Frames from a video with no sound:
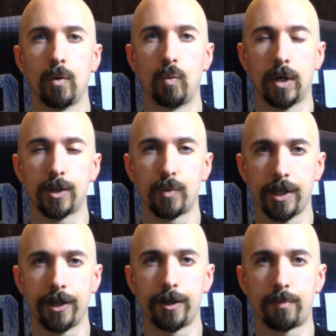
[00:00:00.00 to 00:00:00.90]
what is
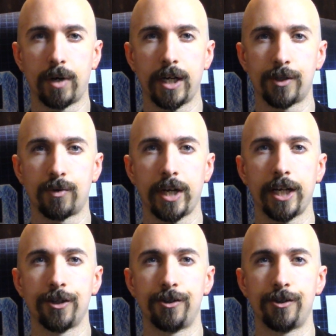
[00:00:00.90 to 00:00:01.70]
within your price range.